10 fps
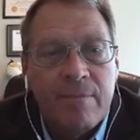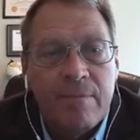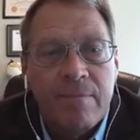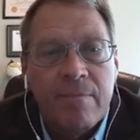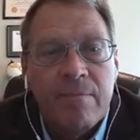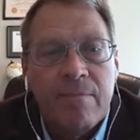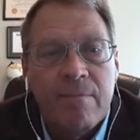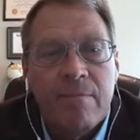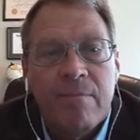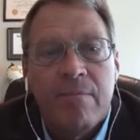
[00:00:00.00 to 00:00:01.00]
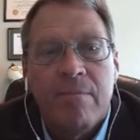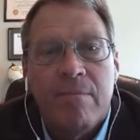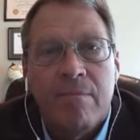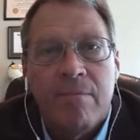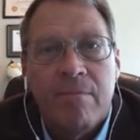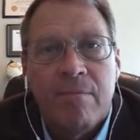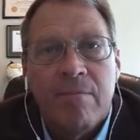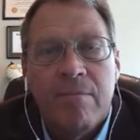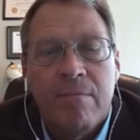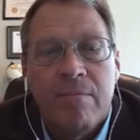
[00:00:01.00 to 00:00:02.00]

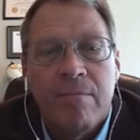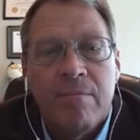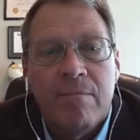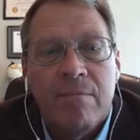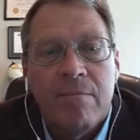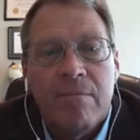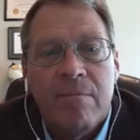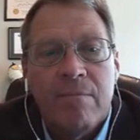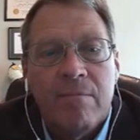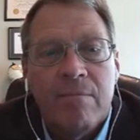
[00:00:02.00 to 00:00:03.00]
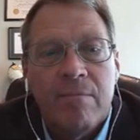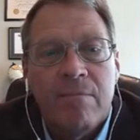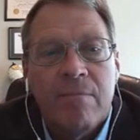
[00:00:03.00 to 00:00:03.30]
(not speaking)